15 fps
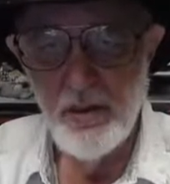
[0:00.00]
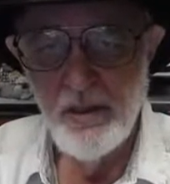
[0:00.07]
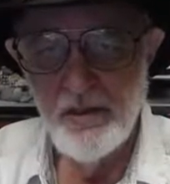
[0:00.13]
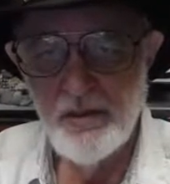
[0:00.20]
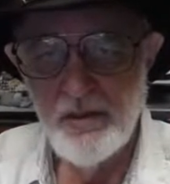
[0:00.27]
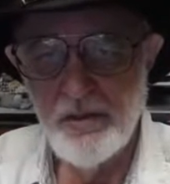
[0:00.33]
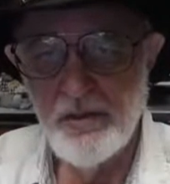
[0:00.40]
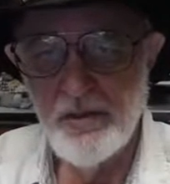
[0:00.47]

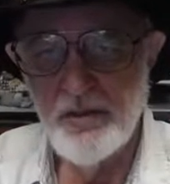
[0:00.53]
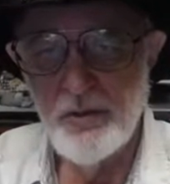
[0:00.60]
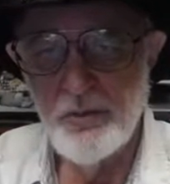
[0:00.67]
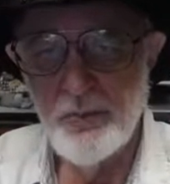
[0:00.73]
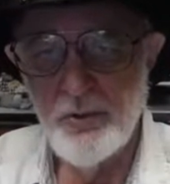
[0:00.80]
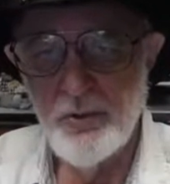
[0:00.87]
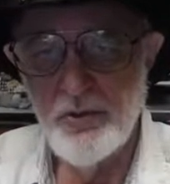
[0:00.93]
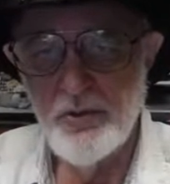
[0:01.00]
such as a
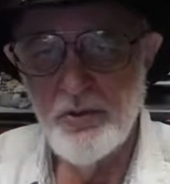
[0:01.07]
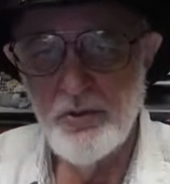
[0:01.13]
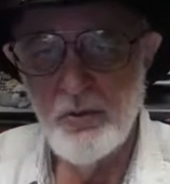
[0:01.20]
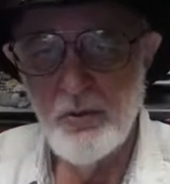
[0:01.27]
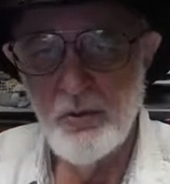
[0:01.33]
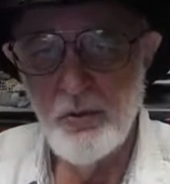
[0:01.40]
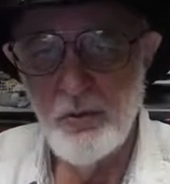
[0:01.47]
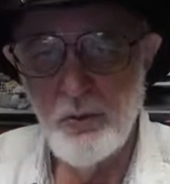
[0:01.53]

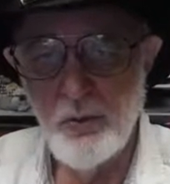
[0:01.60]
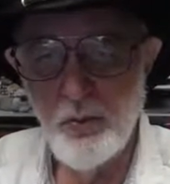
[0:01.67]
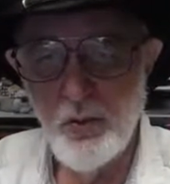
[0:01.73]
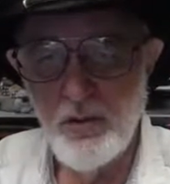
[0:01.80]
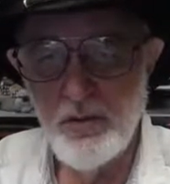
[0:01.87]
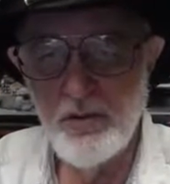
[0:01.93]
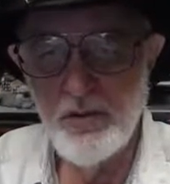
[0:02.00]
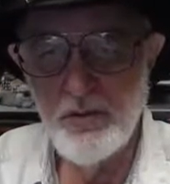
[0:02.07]
person who
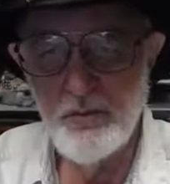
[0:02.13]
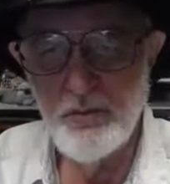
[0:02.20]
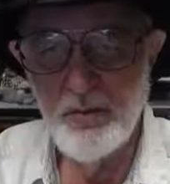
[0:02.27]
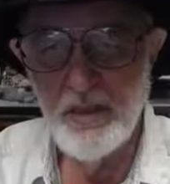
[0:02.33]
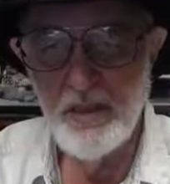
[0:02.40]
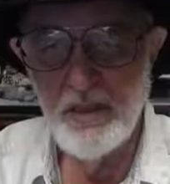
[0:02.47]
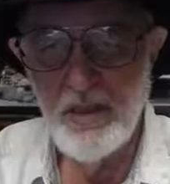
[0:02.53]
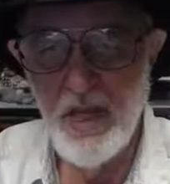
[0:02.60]
works at
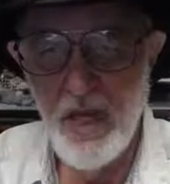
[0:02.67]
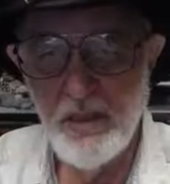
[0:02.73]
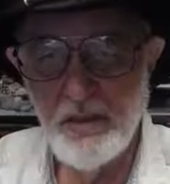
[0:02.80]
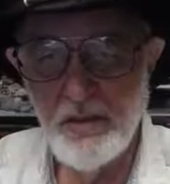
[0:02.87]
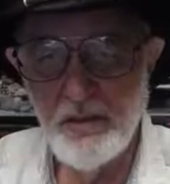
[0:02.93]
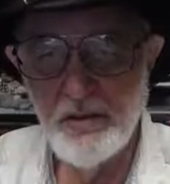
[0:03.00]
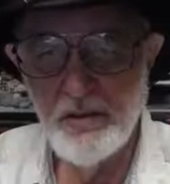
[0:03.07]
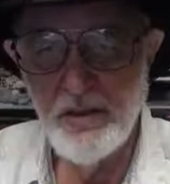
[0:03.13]

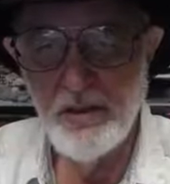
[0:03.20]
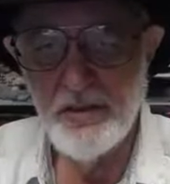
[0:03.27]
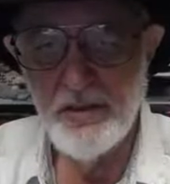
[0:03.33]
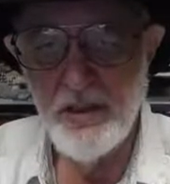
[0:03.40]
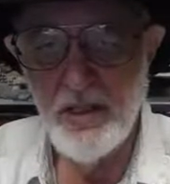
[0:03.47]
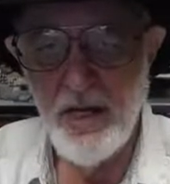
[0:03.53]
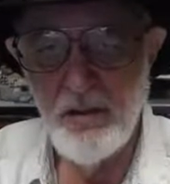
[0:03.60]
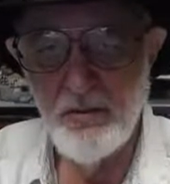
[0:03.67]
McDonald's as
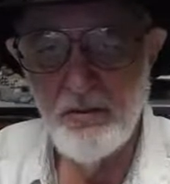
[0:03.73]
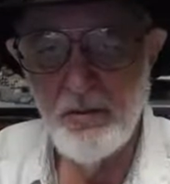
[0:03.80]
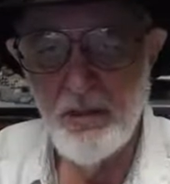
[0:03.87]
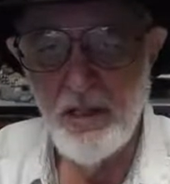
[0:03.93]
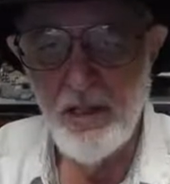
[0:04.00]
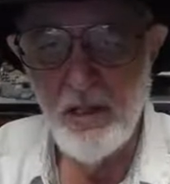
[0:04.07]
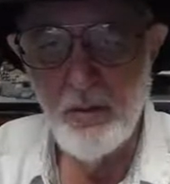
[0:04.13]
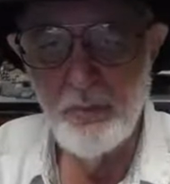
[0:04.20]
counter
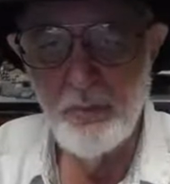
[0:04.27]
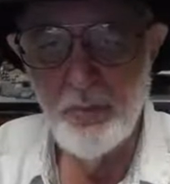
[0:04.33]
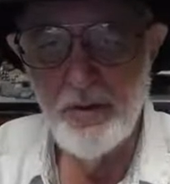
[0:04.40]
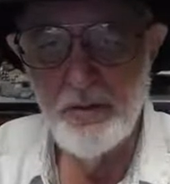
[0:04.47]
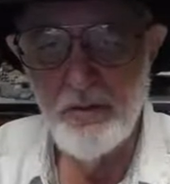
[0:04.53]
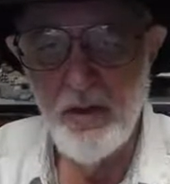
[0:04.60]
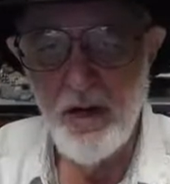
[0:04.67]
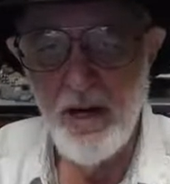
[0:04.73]
help
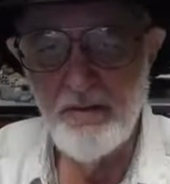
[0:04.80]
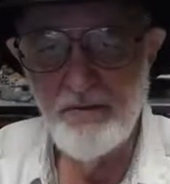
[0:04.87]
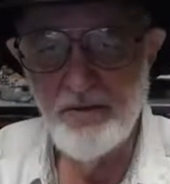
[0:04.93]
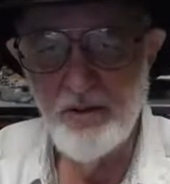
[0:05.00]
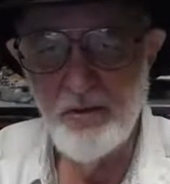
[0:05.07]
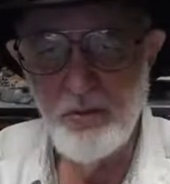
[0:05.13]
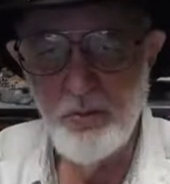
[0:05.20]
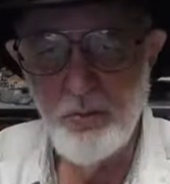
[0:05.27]
but drives
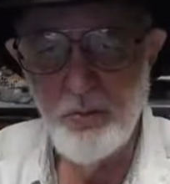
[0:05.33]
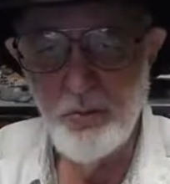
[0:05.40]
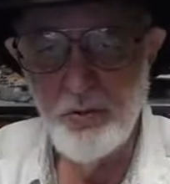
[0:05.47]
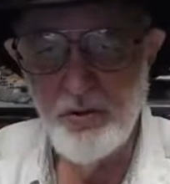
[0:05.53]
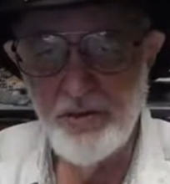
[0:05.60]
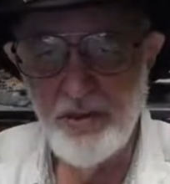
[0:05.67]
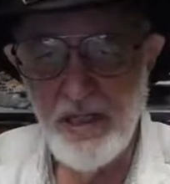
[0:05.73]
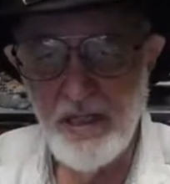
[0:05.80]
a new
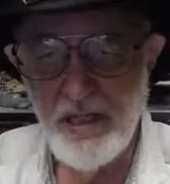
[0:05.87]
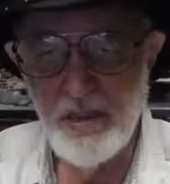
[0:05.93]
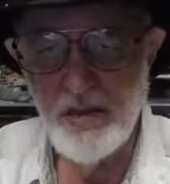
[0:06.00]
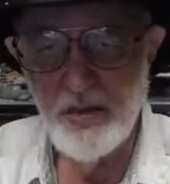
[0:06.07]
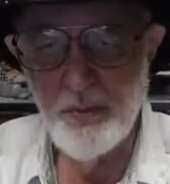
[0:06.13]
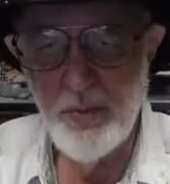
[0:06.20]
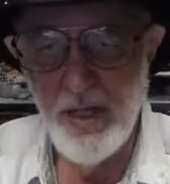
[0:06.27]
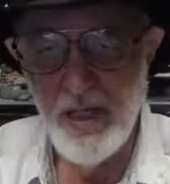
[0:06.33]

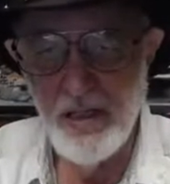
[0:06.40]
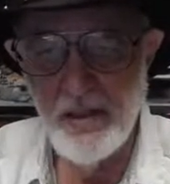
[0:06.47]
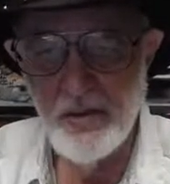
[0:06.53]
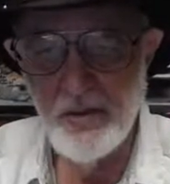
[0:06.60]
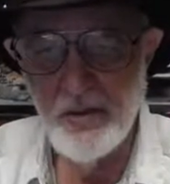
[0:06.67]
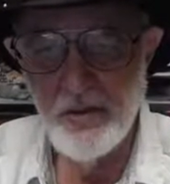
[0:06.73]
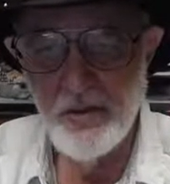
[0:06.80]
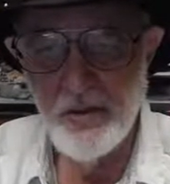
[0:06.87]

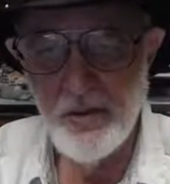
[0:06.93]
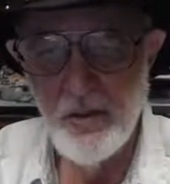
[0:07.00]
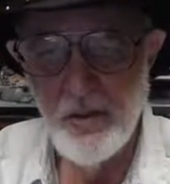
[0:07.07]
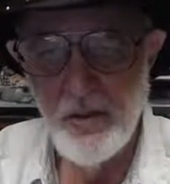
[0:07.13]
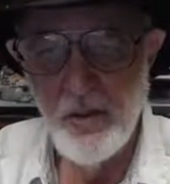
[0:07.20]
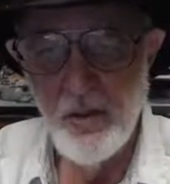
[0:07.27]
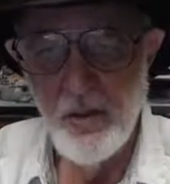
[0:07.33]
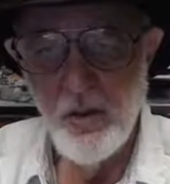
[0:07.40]
Mercedes-Benz,
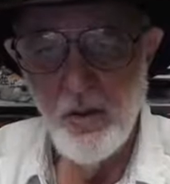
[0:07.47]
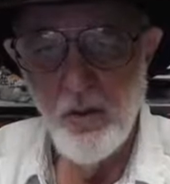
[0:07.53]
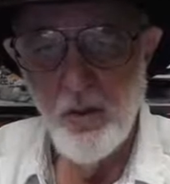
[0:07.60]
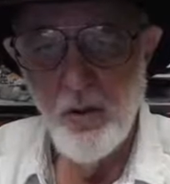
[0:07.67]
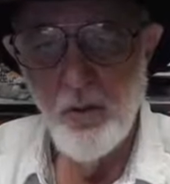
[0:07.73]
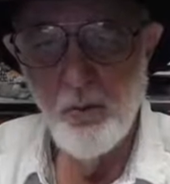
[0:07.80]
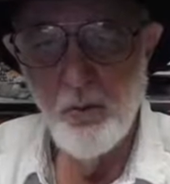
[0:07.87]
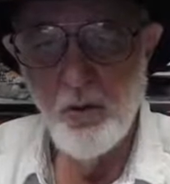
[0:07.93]

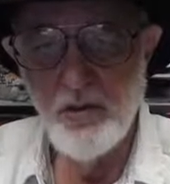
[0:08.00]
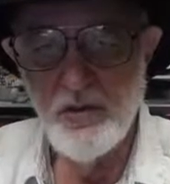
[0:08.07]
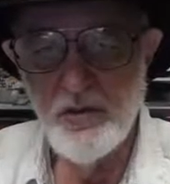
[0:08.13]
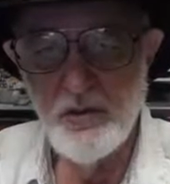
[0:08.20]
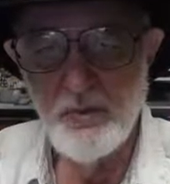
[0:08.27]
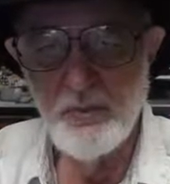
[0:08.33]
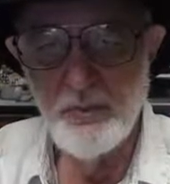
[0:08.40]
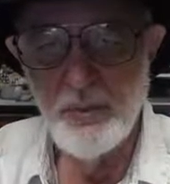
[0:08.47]
or works at